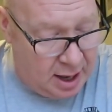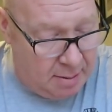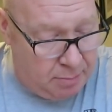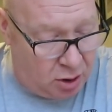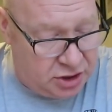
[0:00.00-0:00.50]

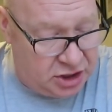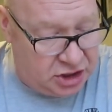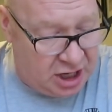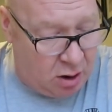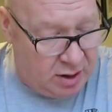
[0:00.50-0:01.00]
bosses
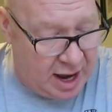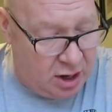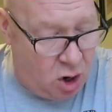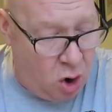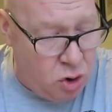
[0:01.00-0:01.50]
shelled
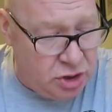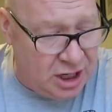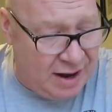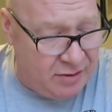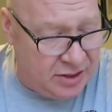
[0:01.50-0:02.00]
out
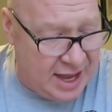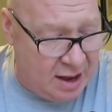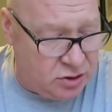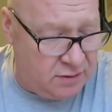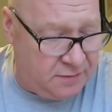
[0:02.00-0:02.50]

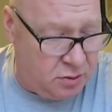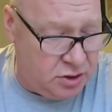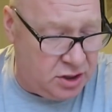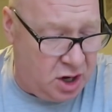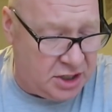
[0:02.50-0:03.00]

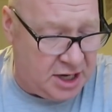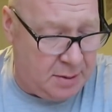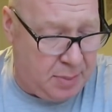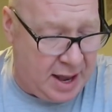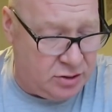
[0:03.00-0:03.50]

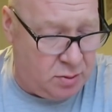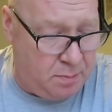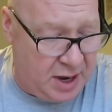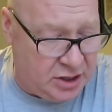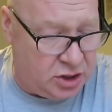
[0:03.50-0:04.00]
£111,498
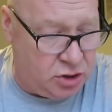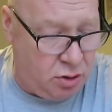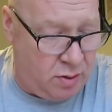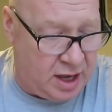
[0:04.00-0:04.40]
on pest control.